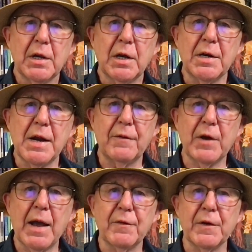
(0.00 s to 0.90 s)
at
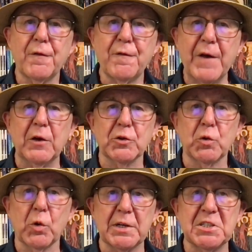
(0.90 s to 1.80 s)
never having
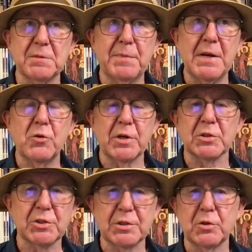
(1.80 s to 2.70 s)
felt or
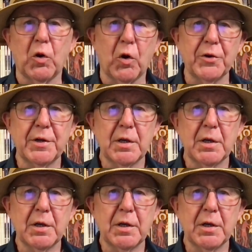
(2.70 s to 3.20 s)
experienced God,